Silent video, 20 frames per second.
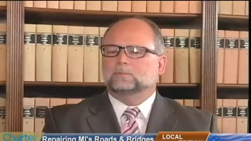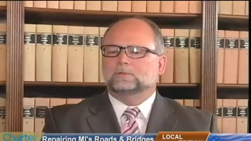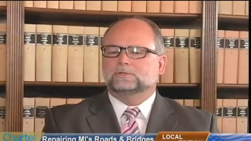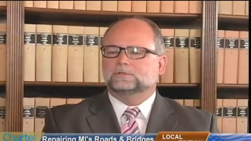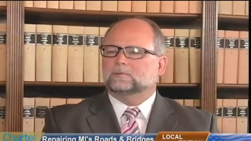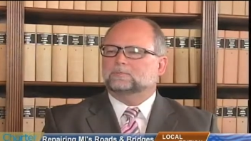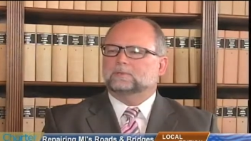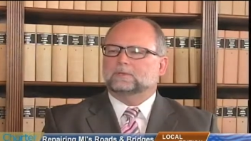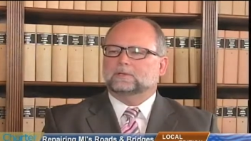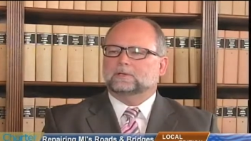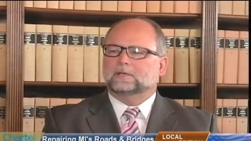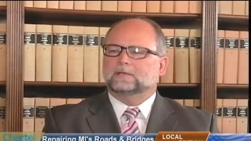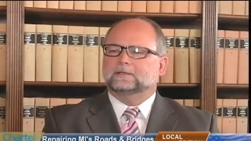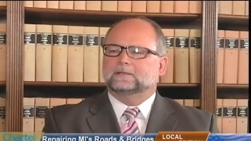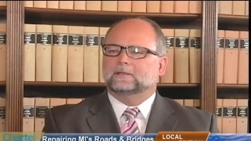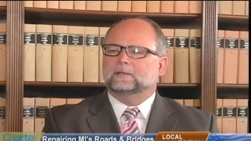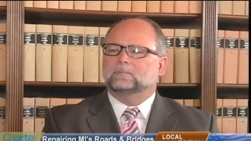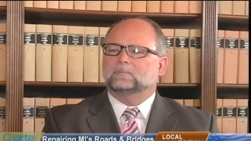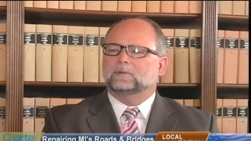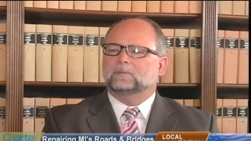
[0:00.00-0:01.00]
be something like
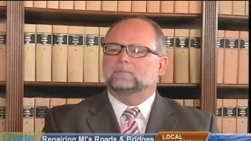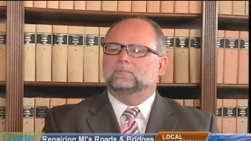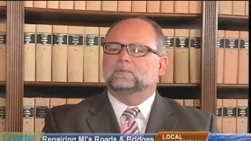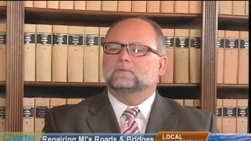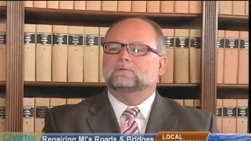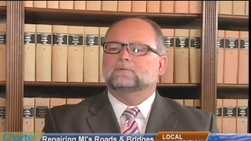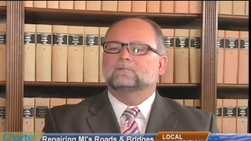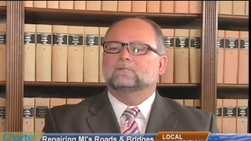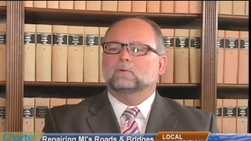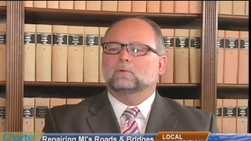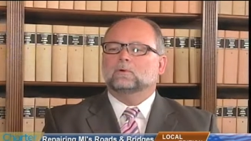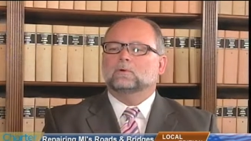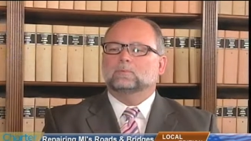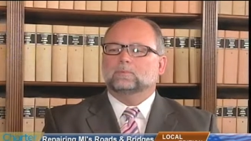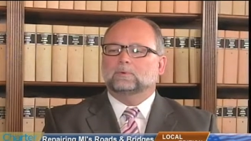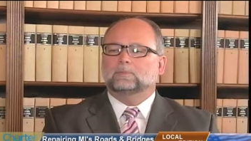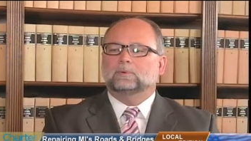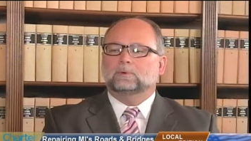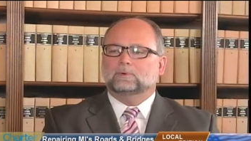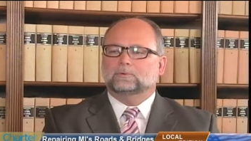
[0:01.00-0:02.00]
that. But before
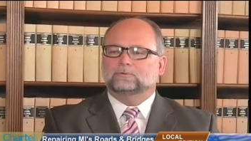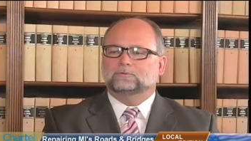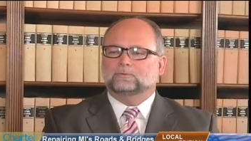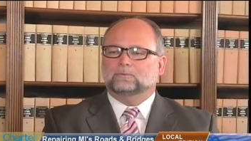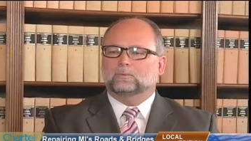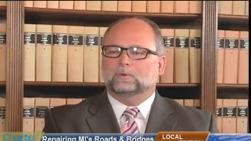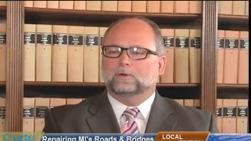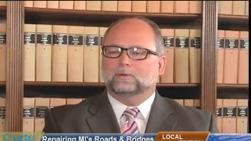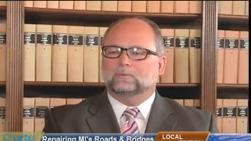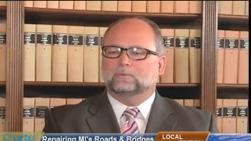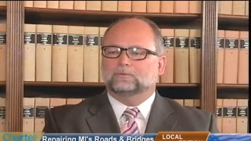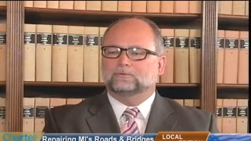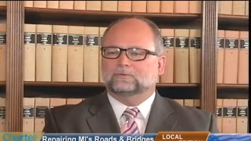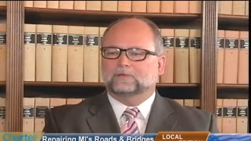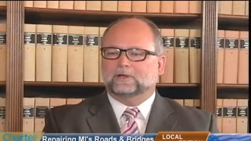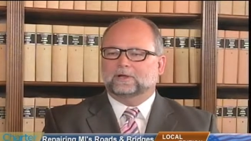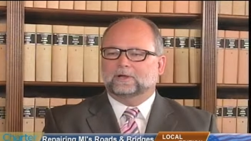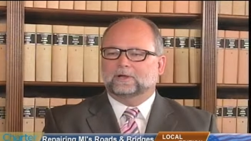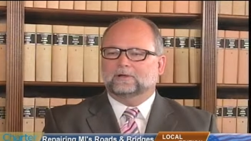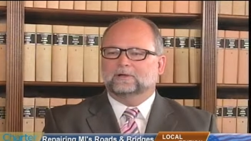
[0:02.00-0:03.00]
proposal was
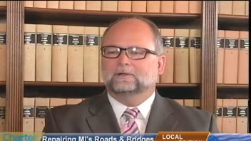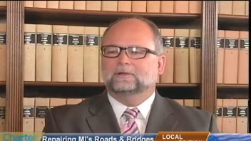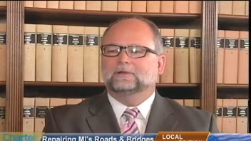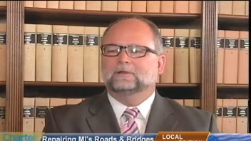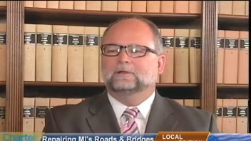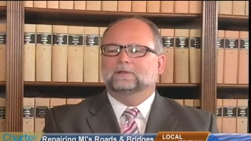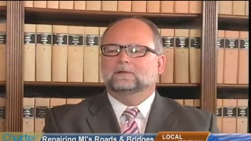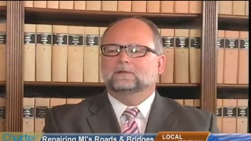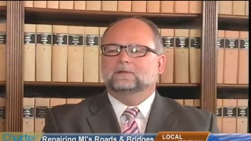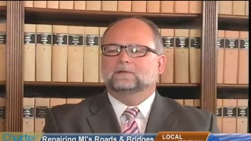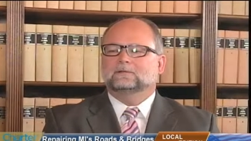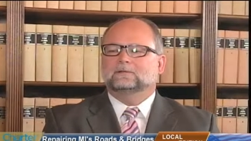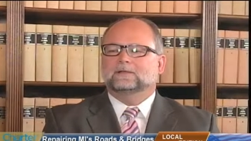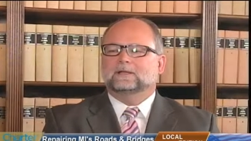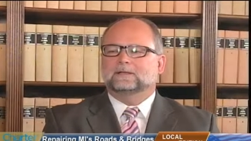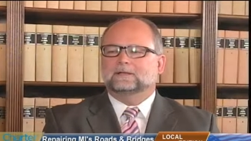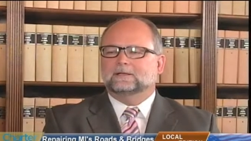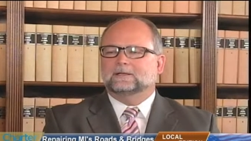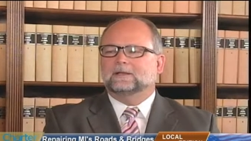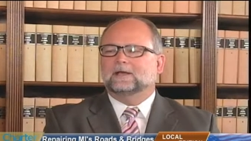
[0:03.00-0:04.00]
there,
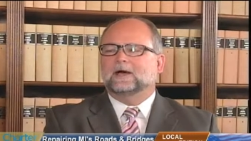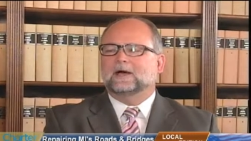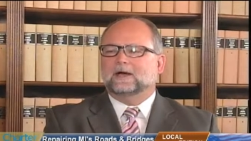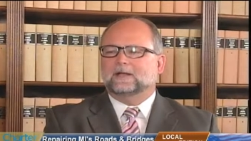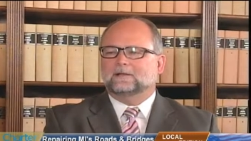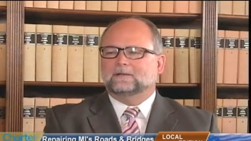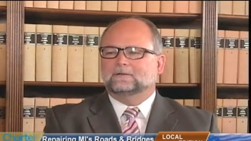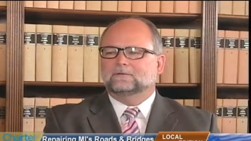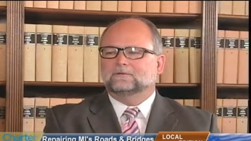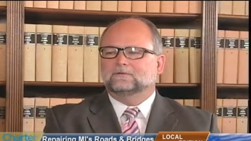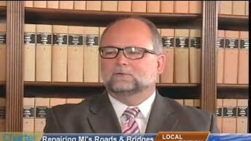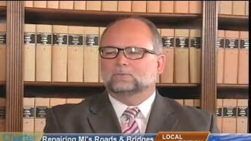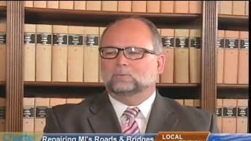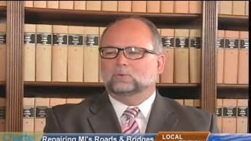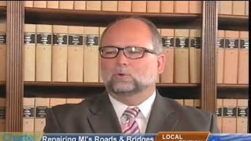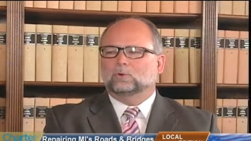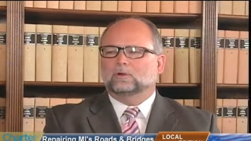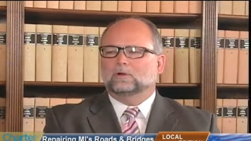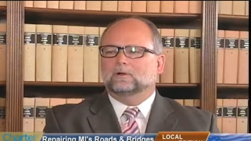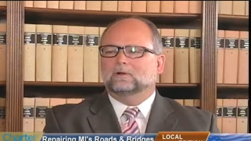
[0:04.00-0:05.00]
they did not
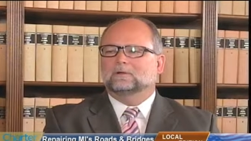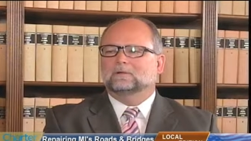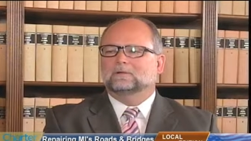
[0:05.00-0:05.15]
support.